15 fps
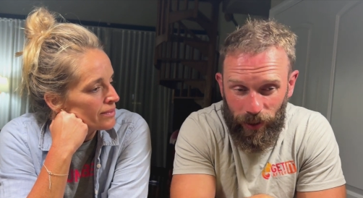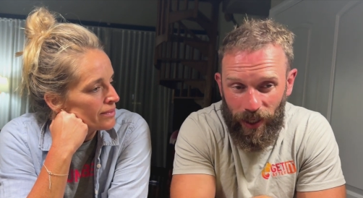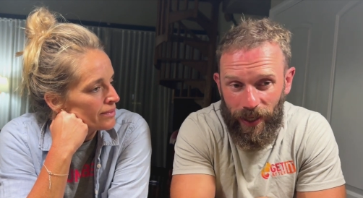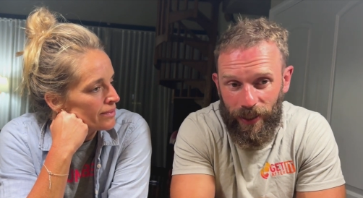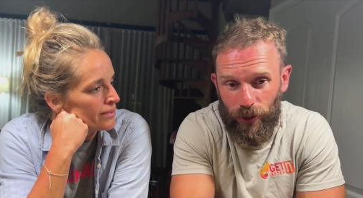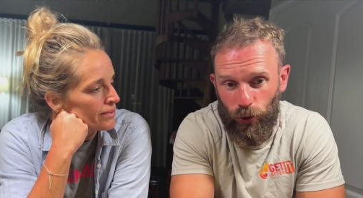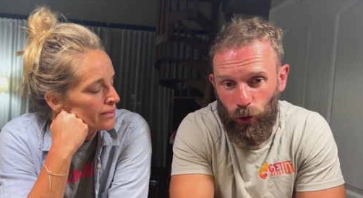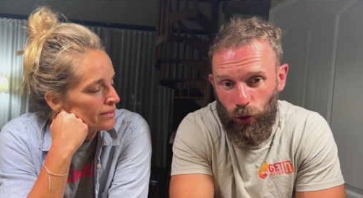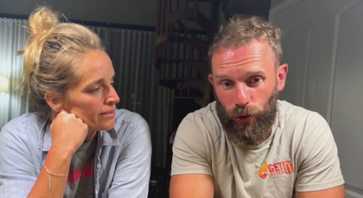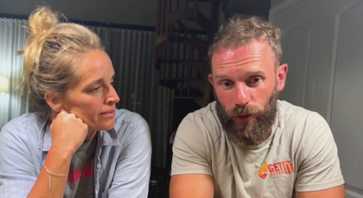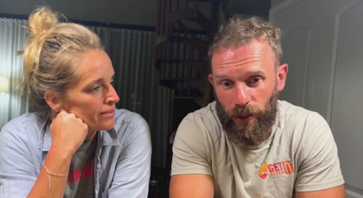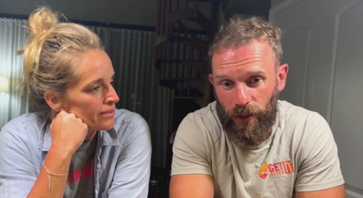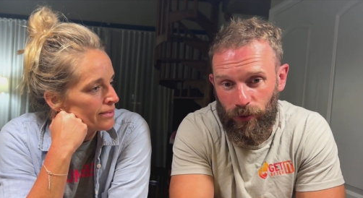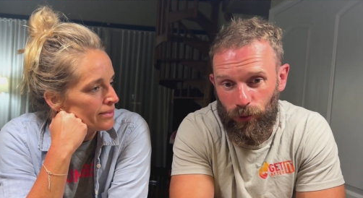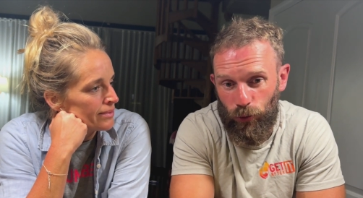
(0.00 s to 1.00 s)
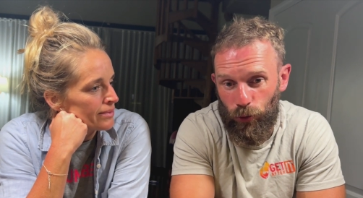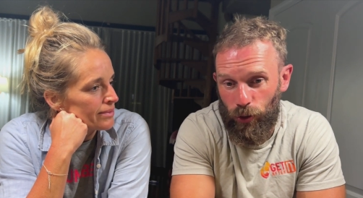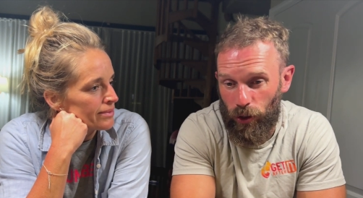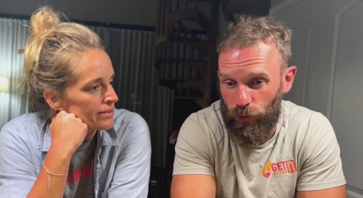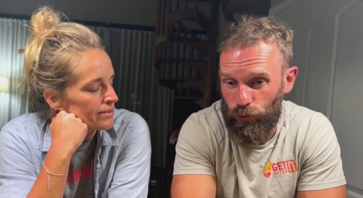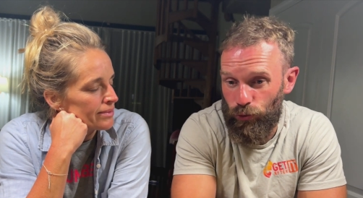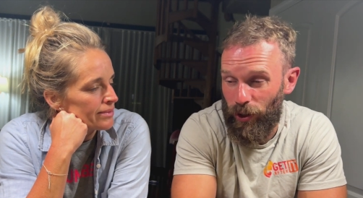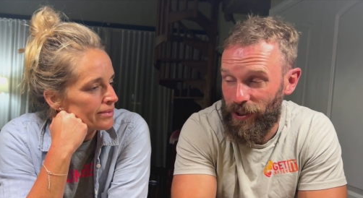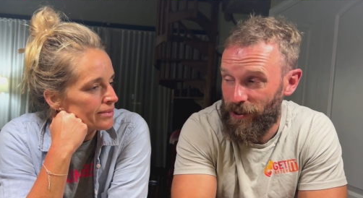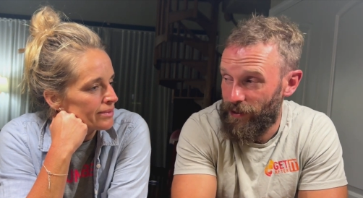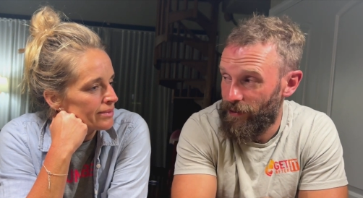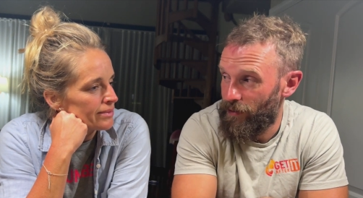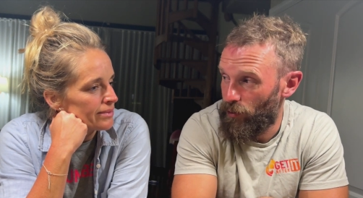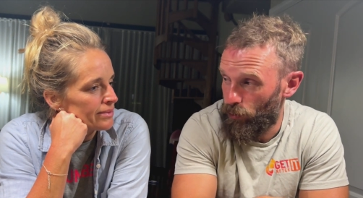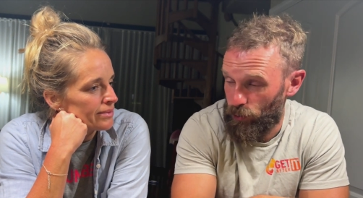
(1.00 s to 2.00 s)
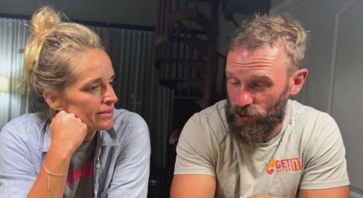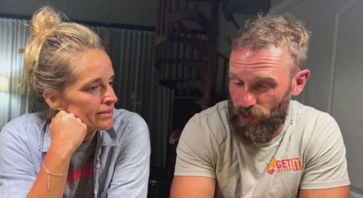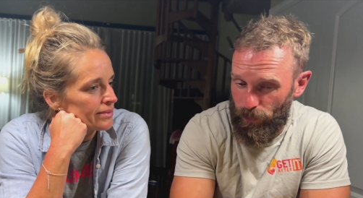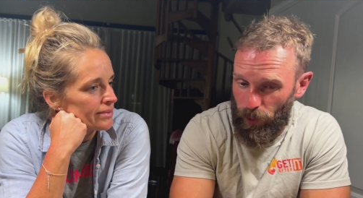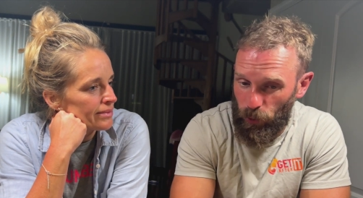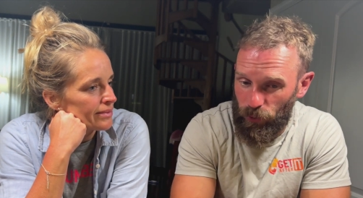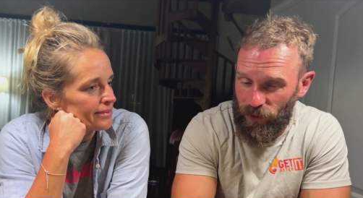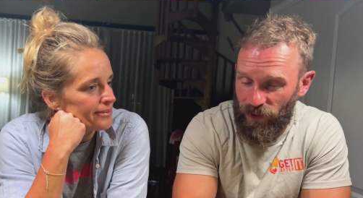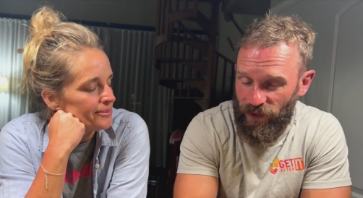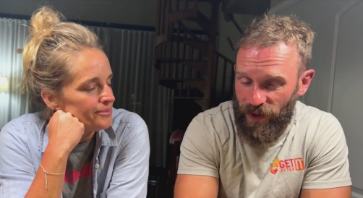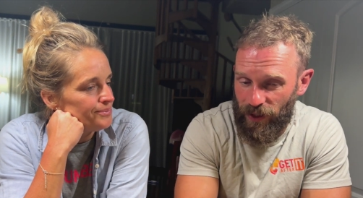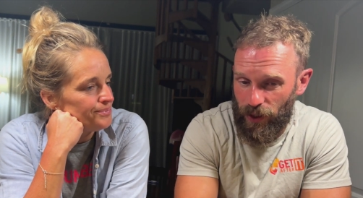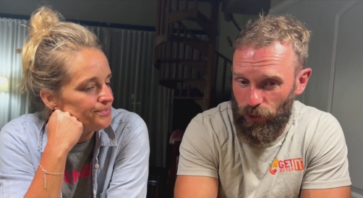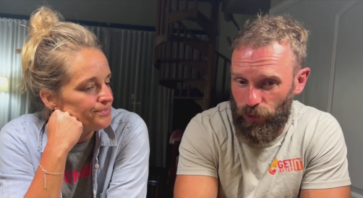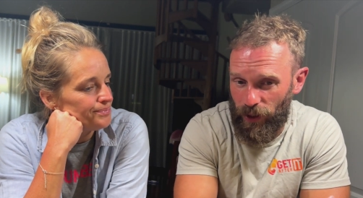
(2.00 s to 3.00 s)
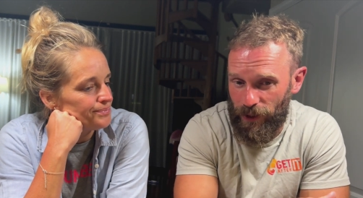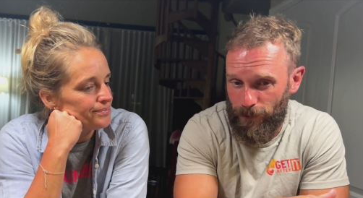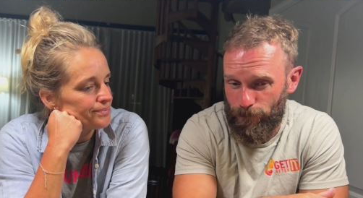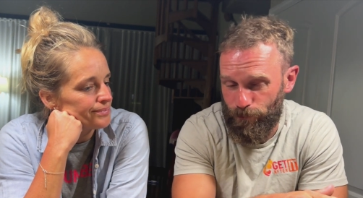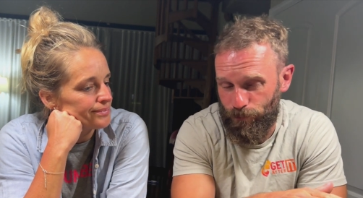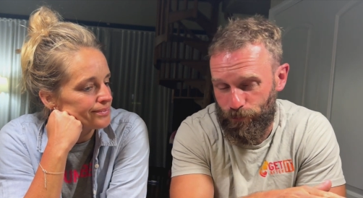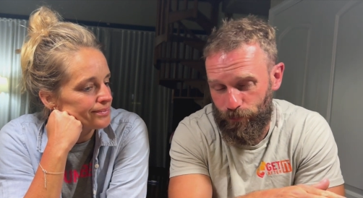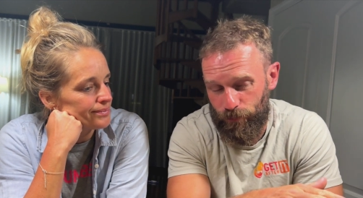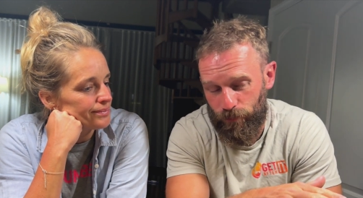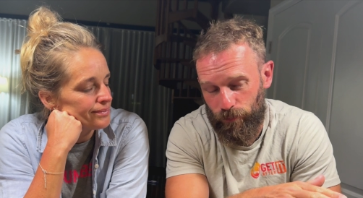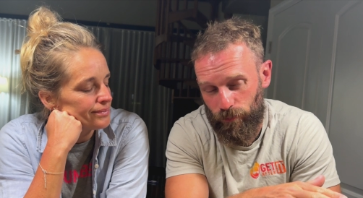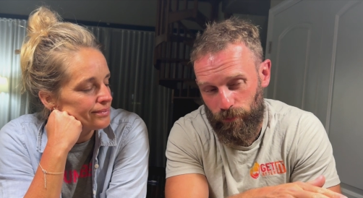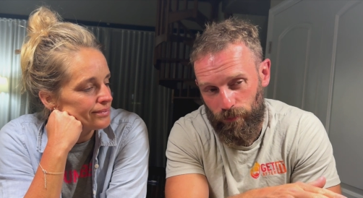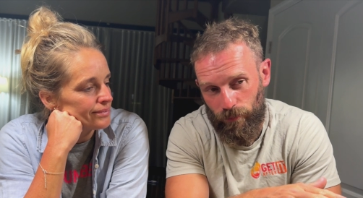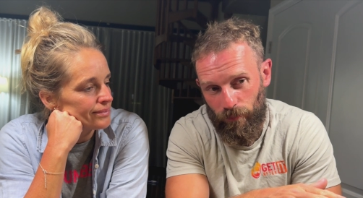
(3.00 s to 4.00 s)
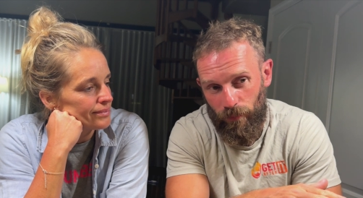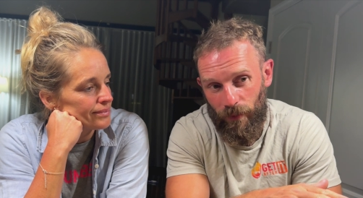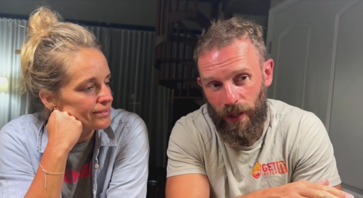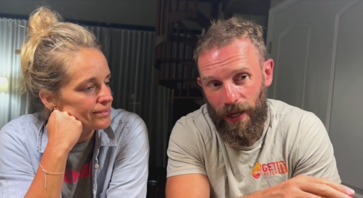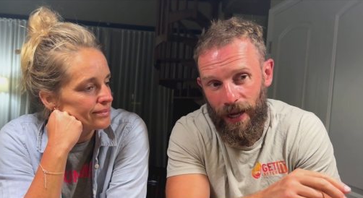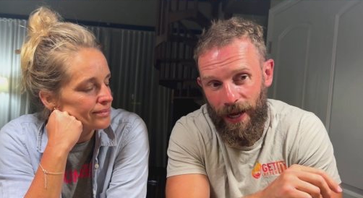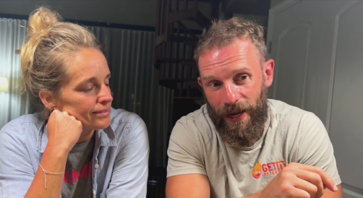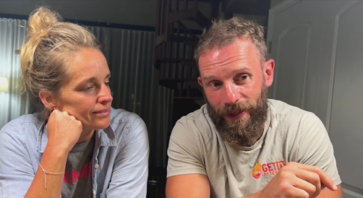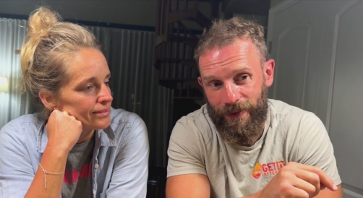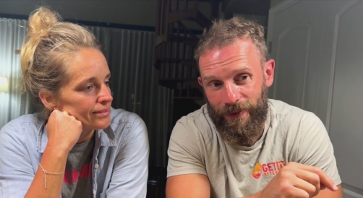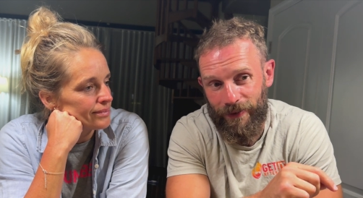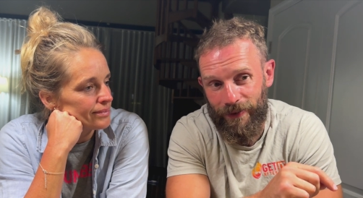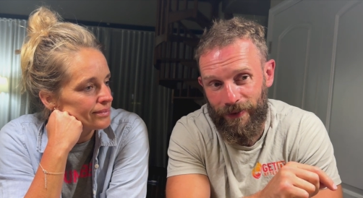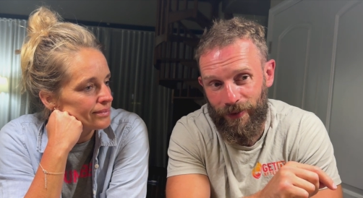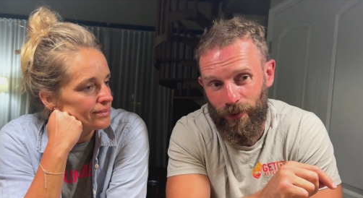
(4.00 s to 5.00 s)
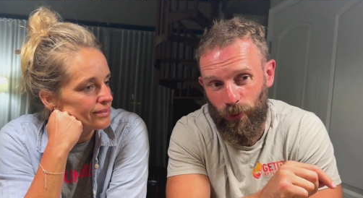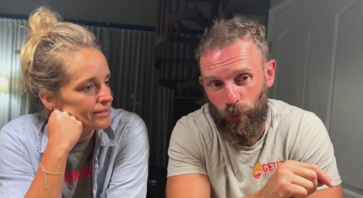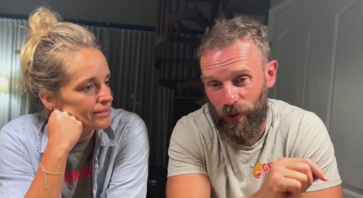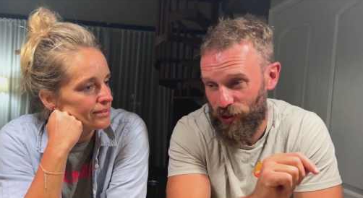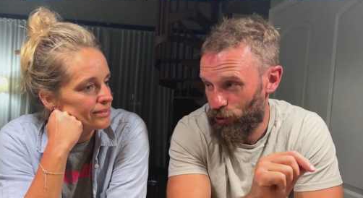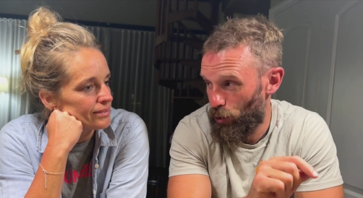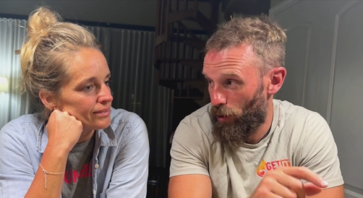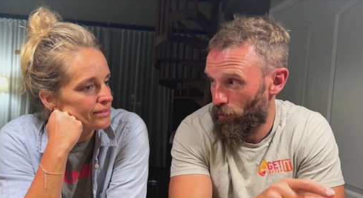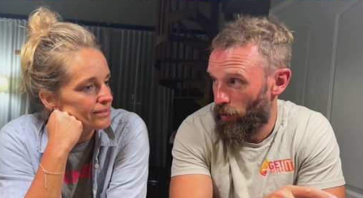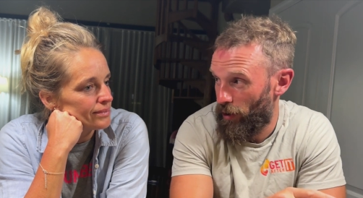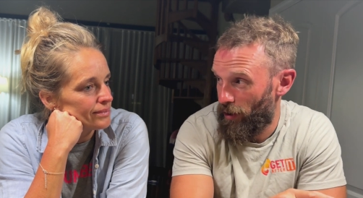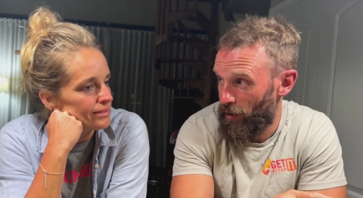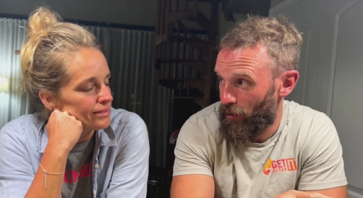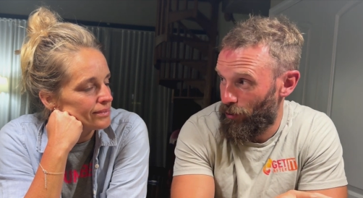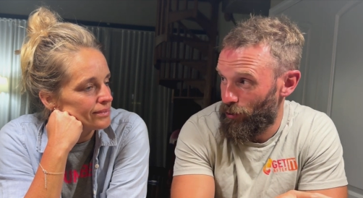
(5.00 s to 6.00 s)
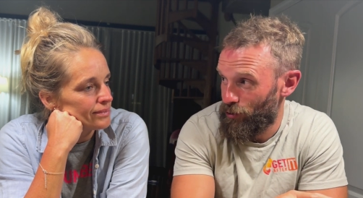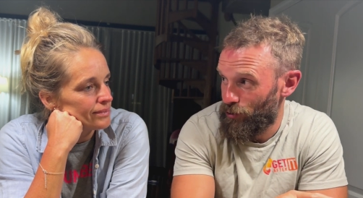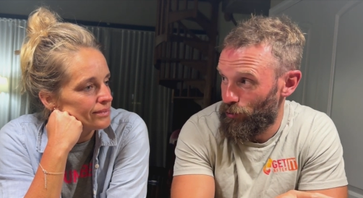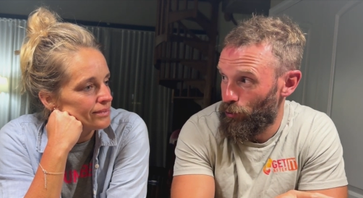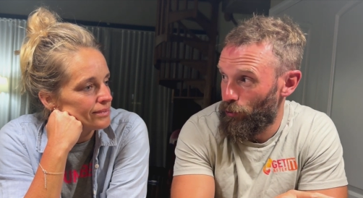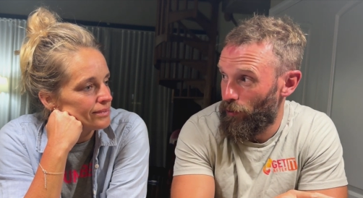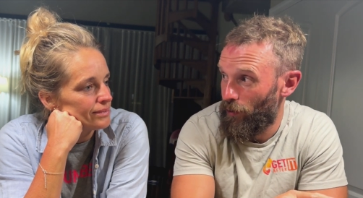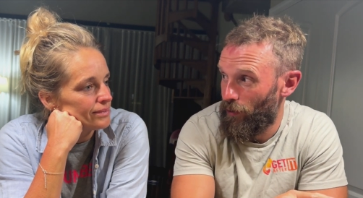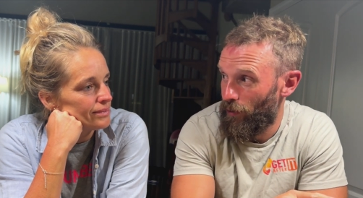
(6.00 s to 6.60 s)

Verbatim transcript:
Speaker 1: carried on and took a right, or was about to take a right, and we saw it running across the road.